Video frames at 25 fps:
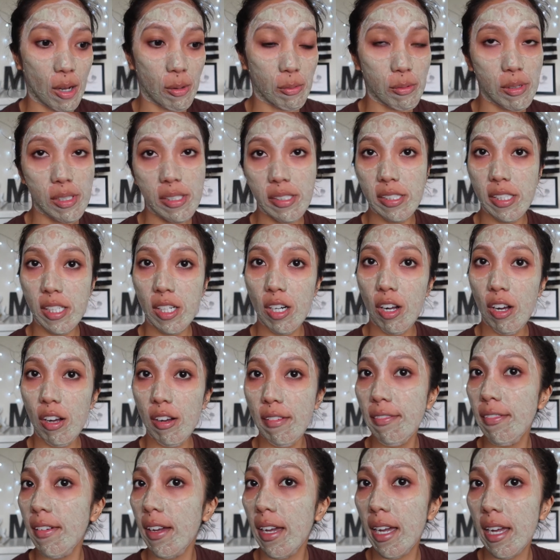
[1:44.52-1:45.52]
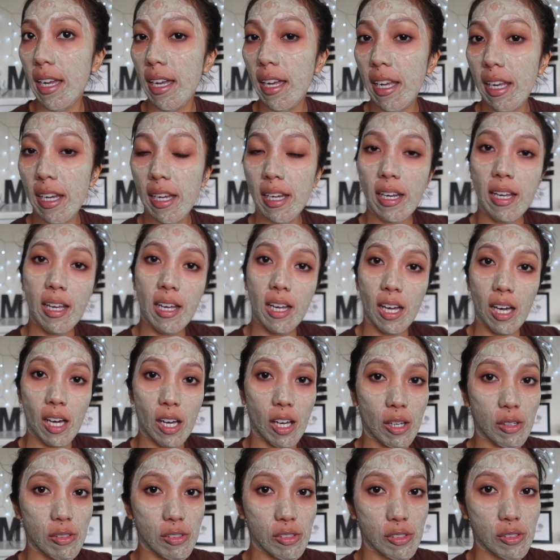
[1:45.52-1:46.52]
I'll rinse it off and
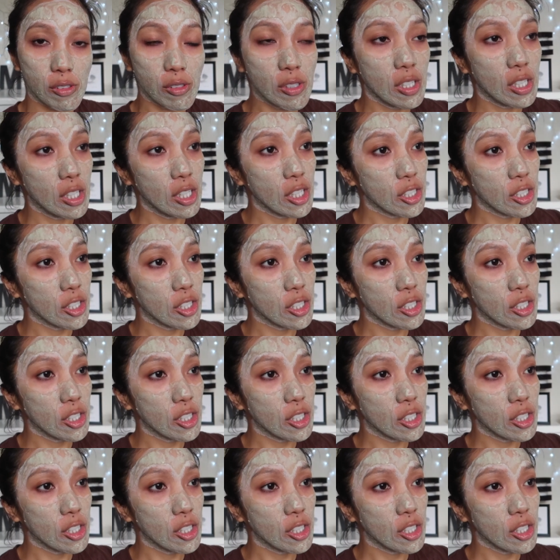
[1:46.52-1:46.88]
I'll